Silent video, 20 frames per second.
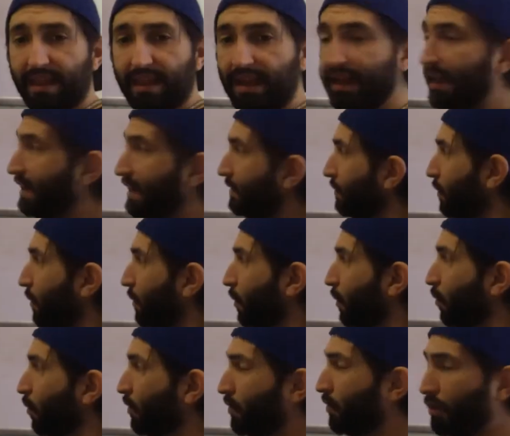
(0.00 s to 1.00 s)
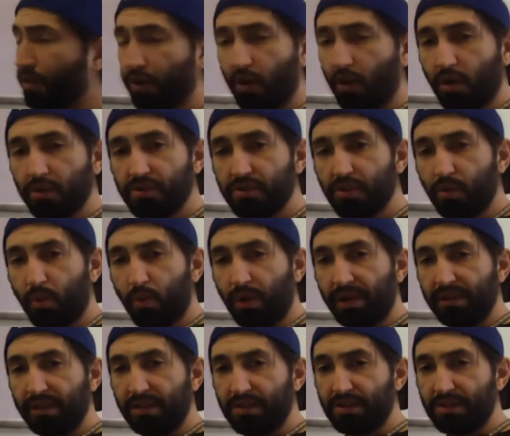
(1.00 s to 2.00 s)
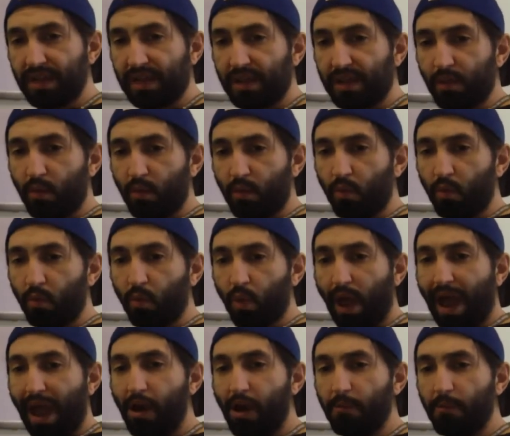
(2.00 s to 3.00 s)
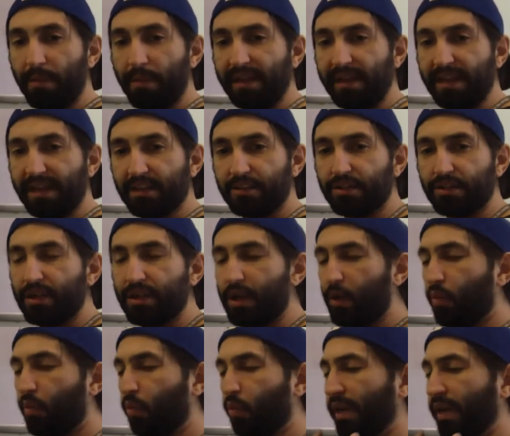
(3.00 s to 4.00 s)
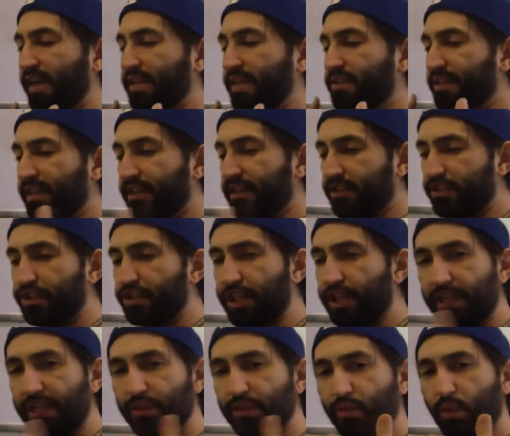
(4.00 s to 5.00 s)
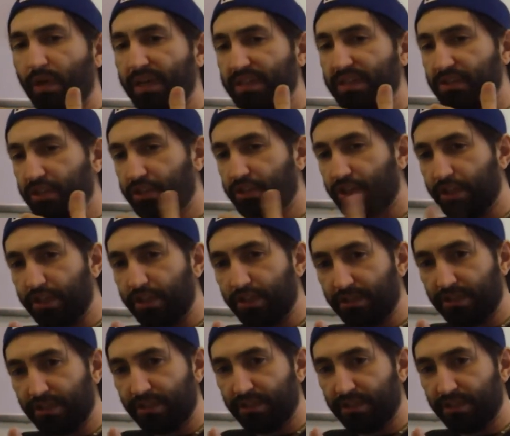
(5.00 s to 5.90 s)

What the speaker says: and you're also wanting to say how many. What is an exchange? What is a turn?